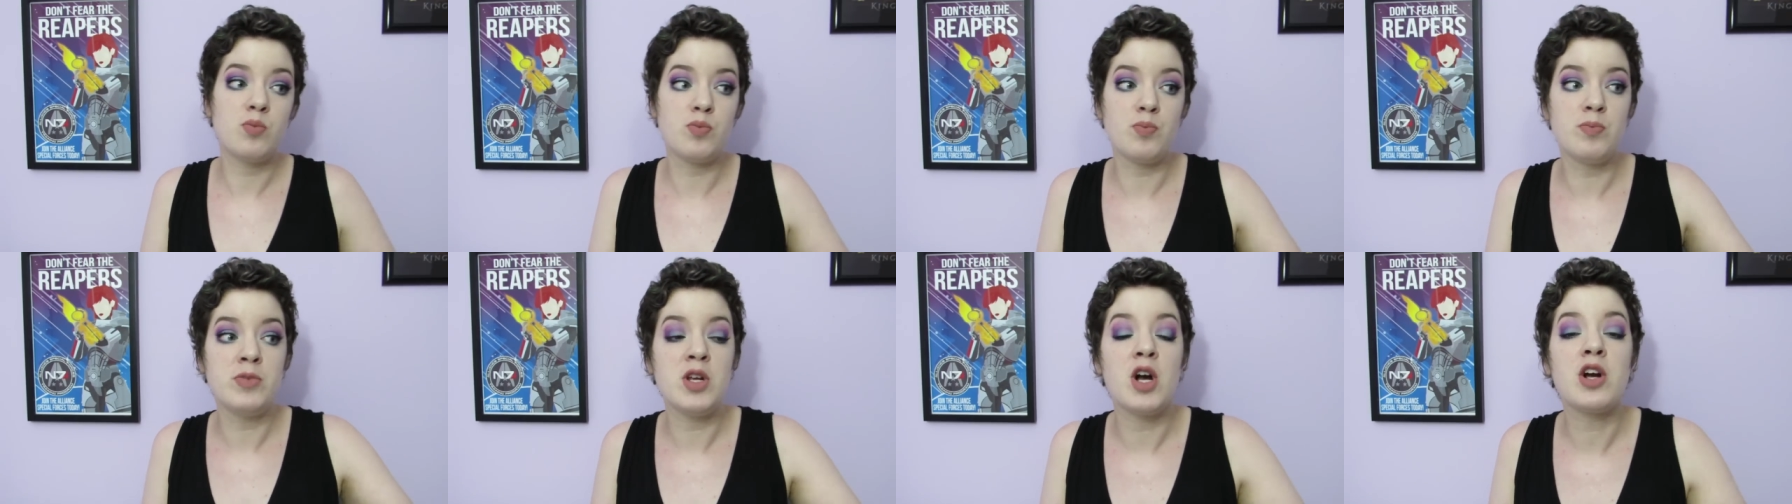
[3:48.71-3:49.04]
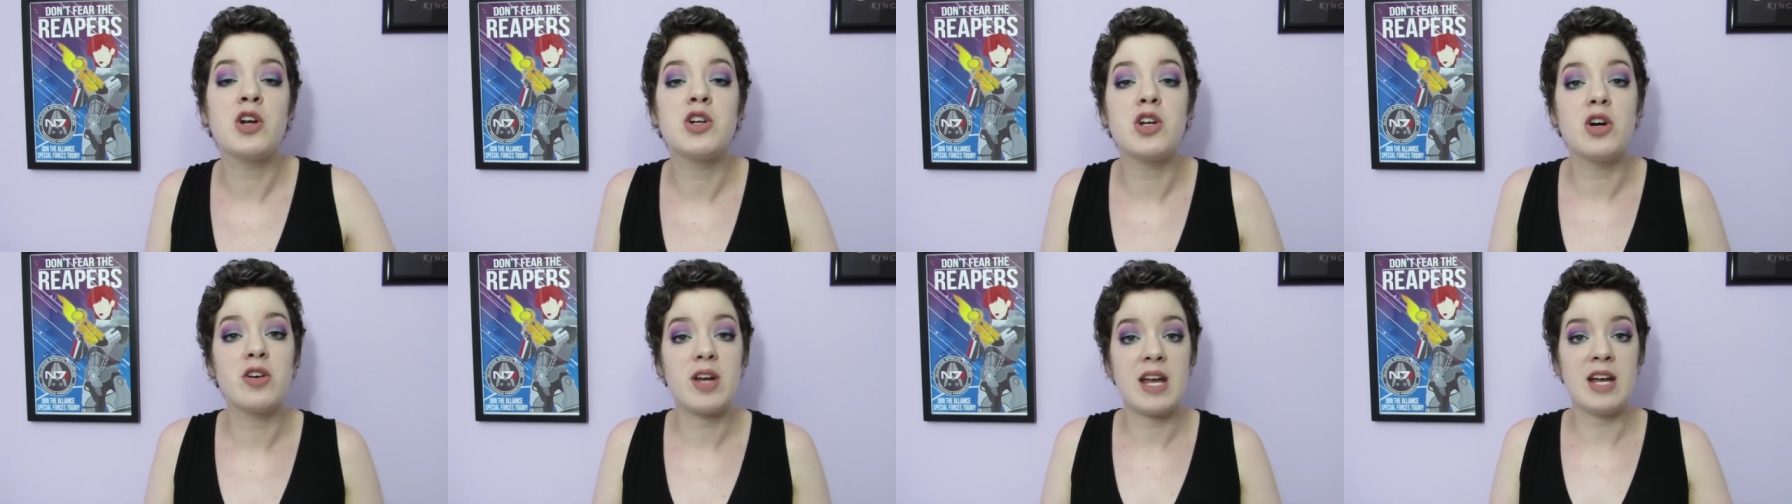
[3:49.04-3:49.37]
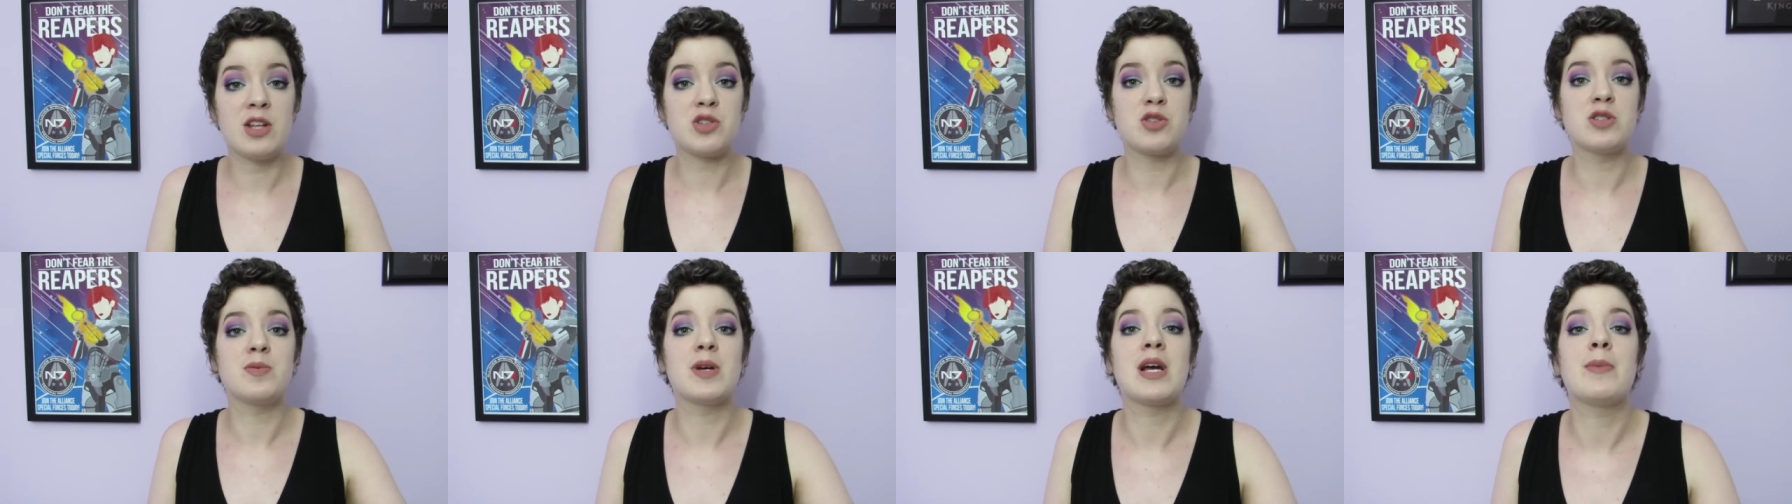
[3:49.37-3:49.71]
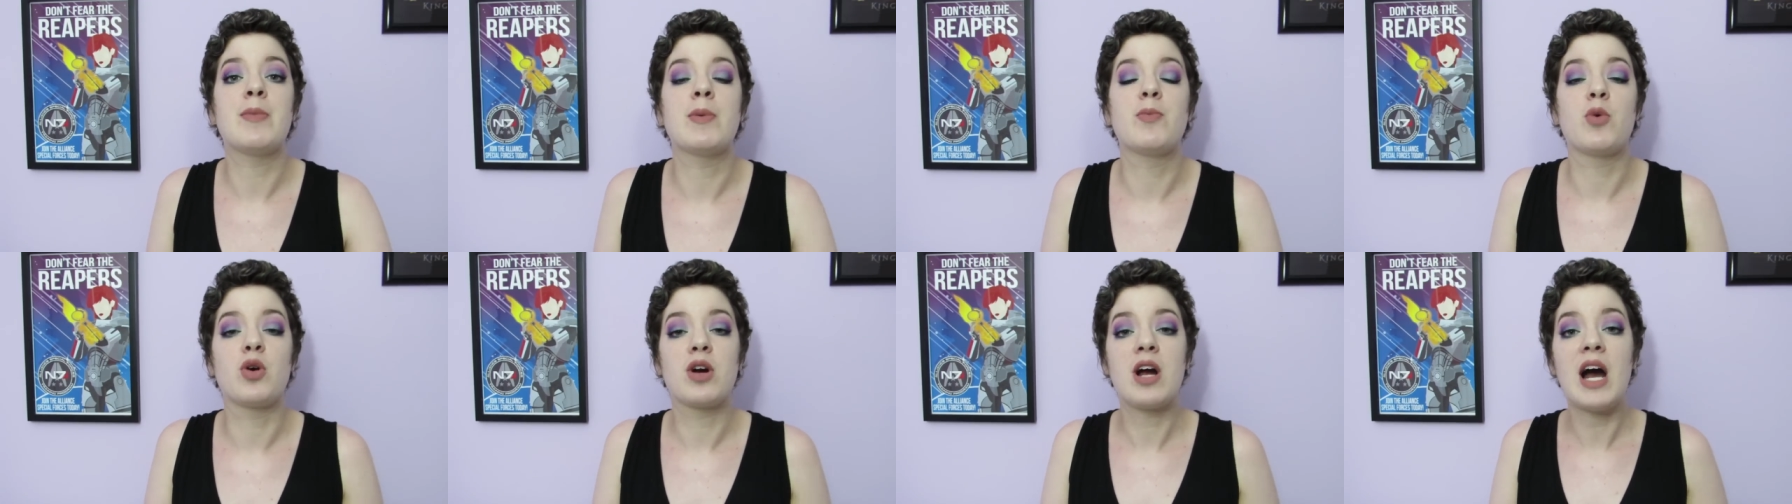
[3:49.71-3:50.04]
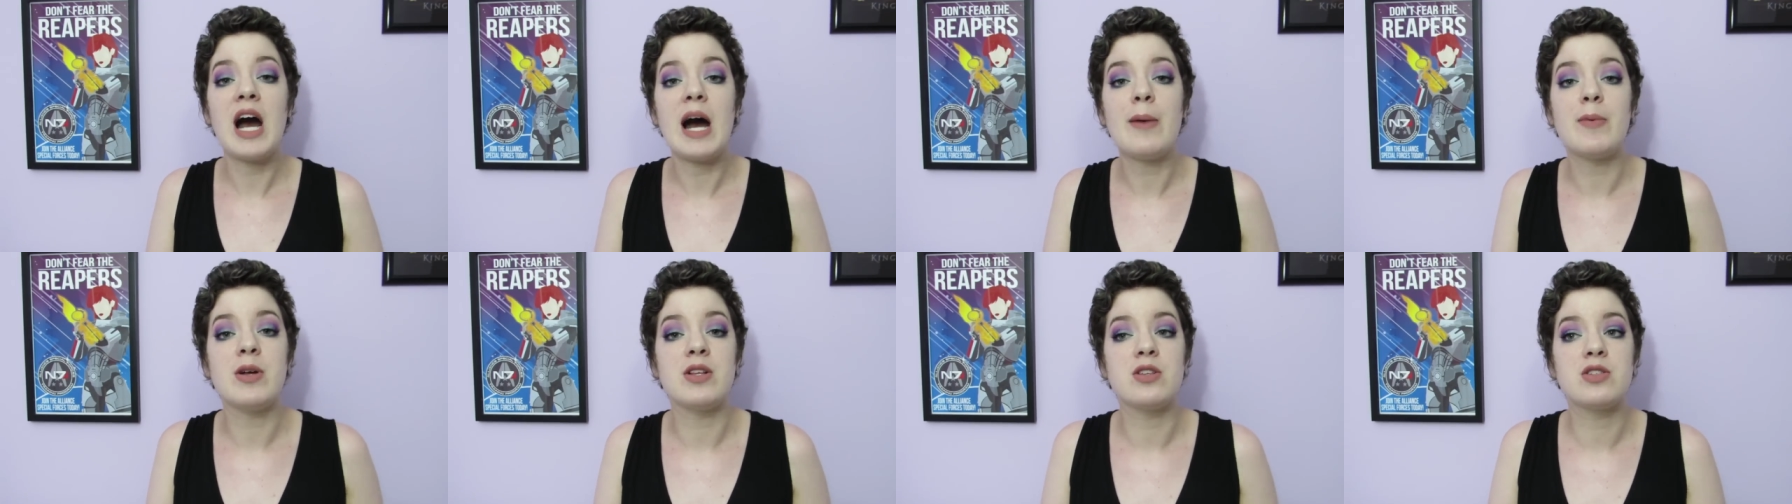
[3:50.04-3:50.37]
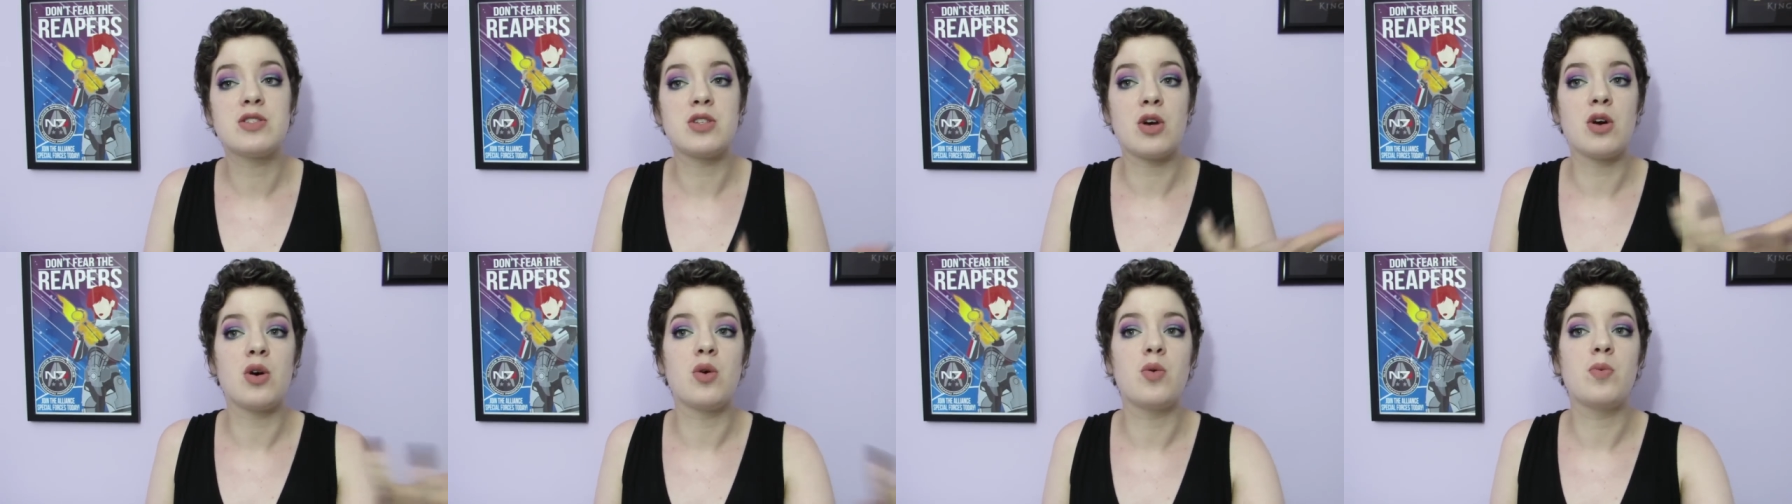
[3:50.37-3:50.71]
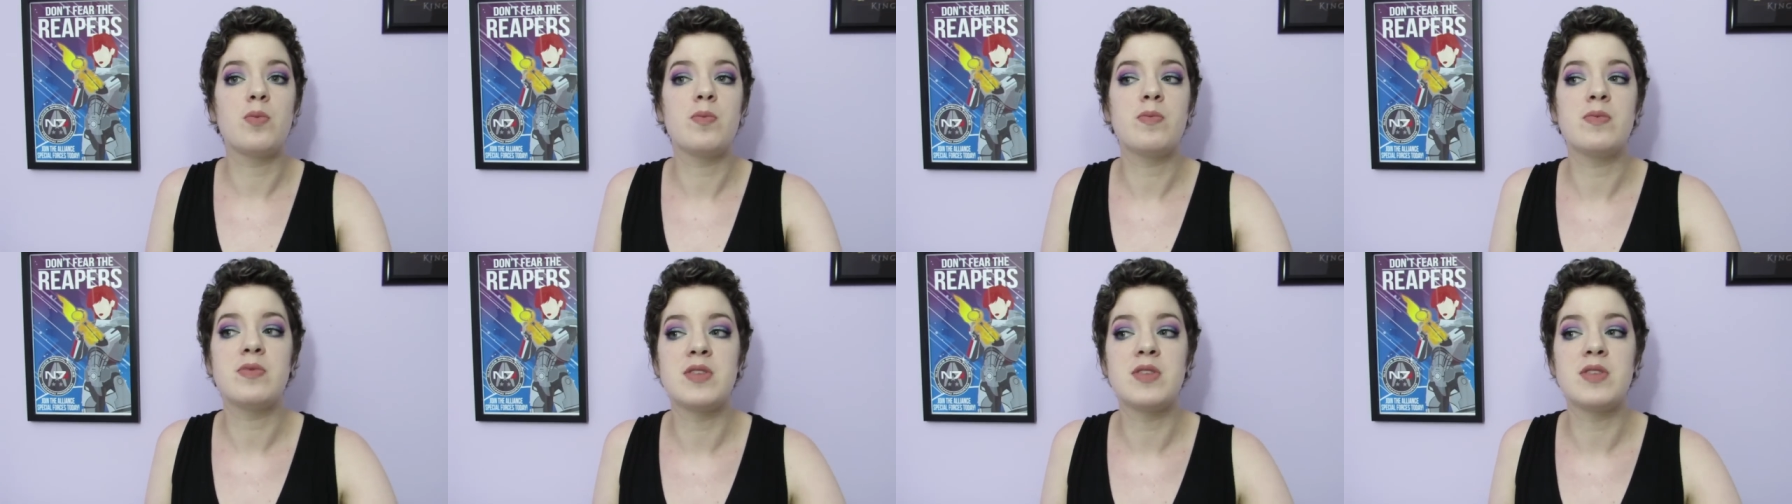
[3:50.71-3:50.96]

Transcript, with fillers: young adult cancer is becoming more common, so